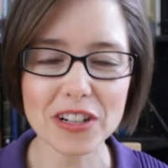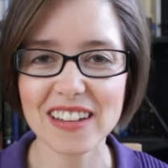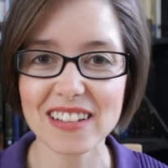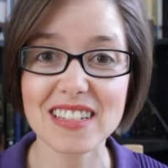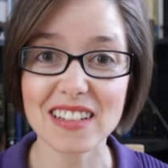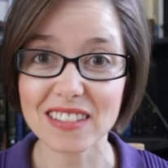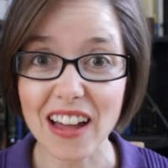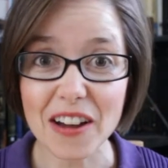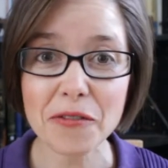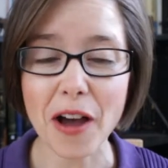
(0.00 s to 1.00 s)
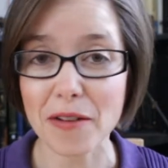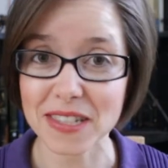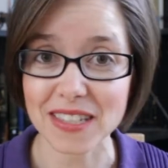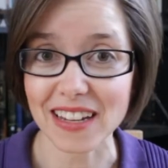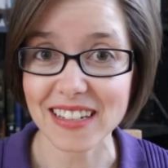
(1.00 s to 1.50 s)
kids' love of
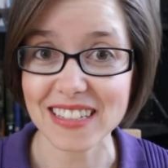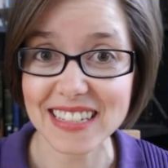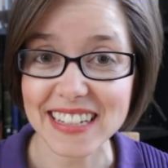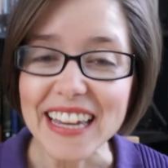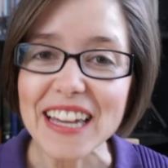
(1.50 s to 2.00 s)
science?